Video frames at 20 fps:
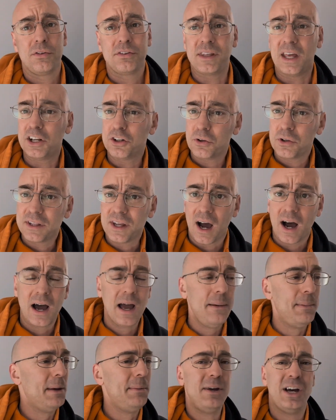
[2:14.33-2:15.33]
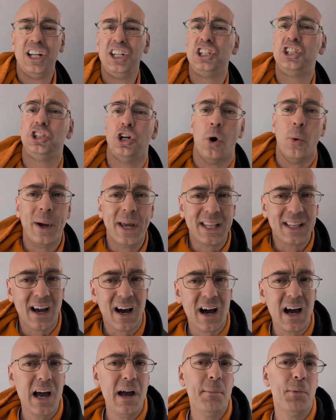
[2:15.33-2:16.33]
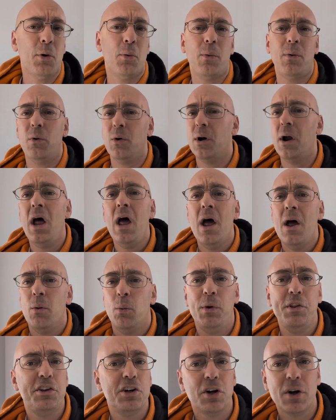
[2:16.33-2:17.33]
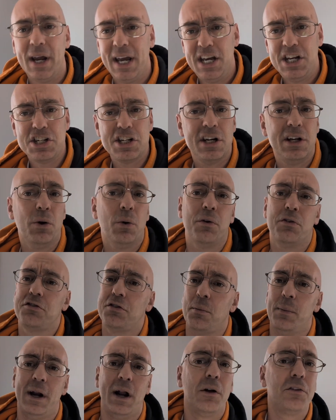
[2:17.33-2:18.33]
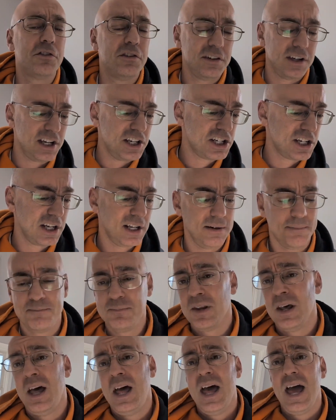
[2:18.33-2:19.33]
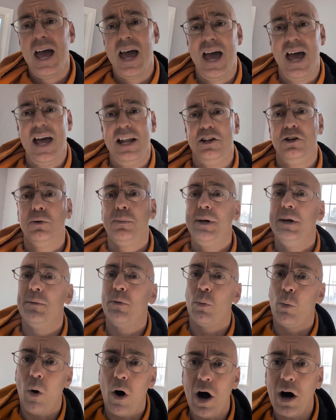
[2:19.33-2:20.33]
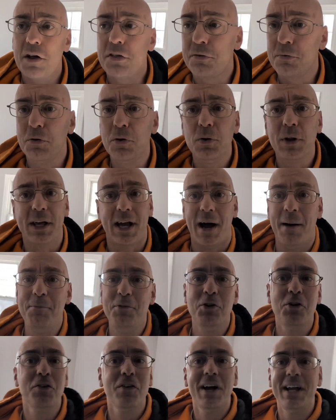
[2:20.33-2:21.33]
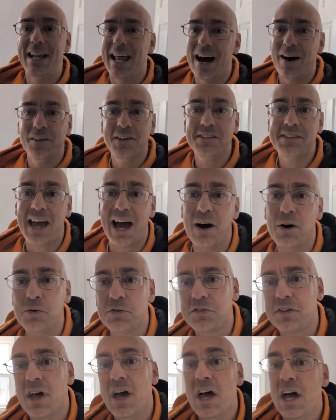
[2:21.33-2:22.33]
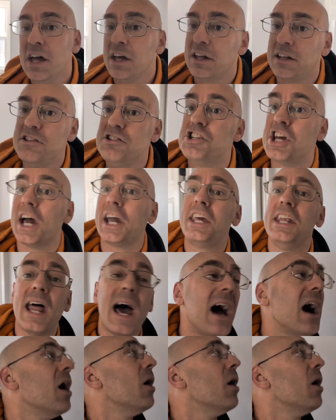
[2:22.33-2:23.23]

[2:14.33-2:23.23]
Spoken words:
schedule time, maybe on showing time or with your agent or someone else's agent, and you'll be able to walk through like I'm doing right now in this house. You can check it